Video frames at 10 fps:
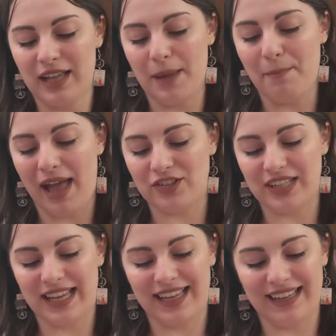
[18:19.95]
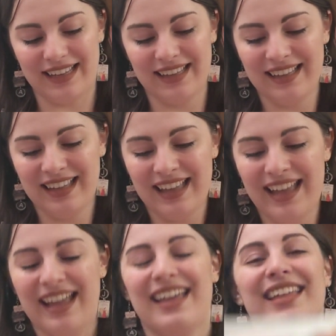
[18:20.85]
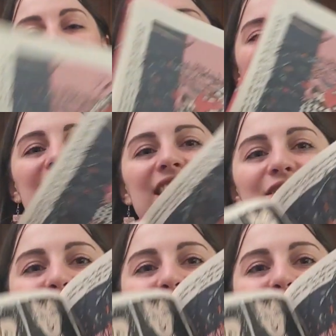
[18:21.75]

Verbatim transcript: imagining these